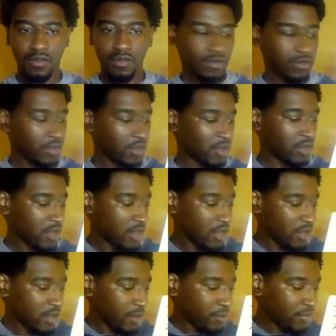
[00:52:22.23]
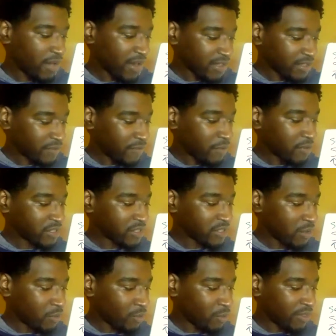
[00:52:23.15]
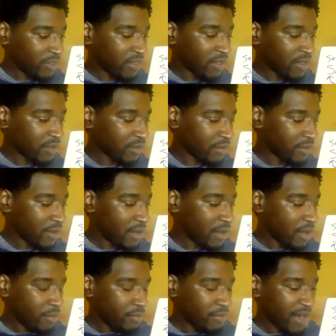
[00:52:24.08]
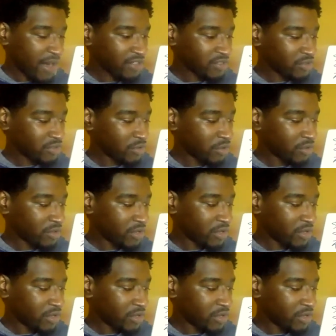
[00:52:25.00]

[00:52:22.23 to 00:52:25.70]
Okay, practice focusing on one thing. Practice on